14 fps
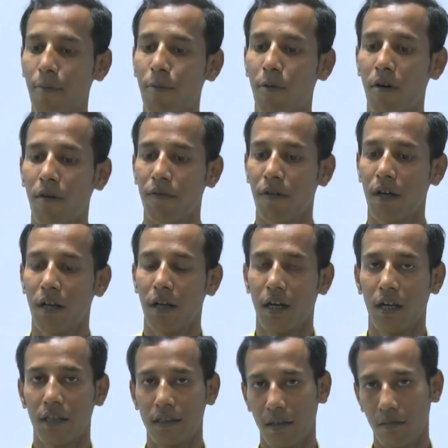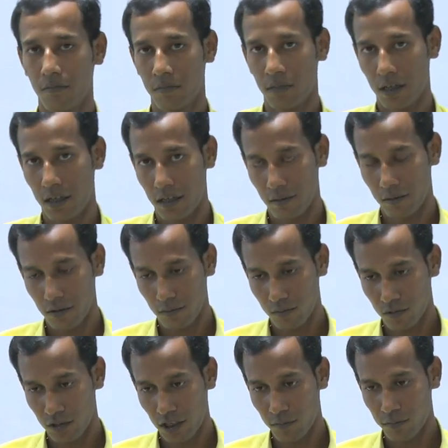of some
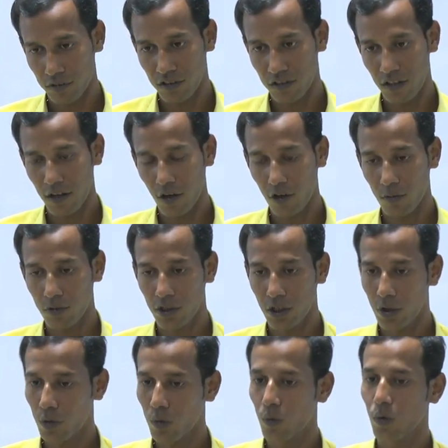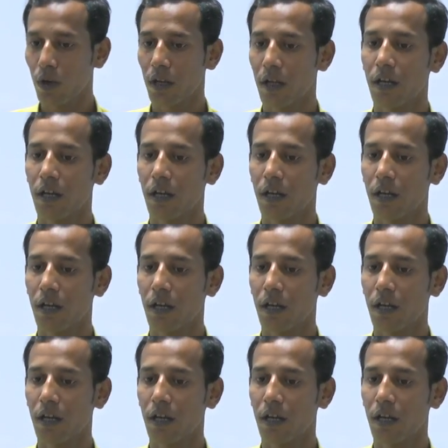that means design automation tool,